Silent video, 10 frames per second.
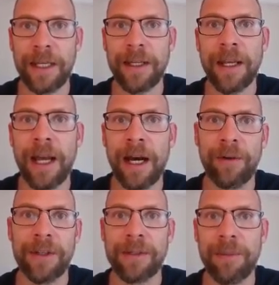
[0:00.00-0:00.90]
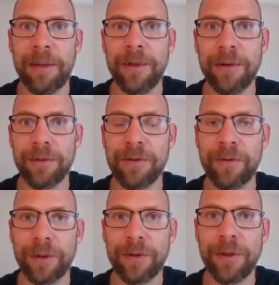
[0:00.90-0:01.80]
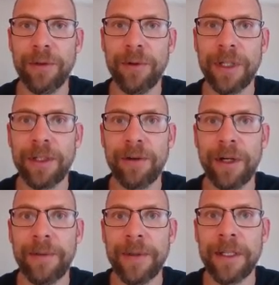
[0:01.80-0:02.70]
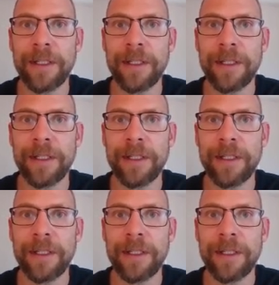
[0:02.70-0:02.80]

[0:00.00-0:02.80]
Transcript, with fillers: and how this may be useful to you in your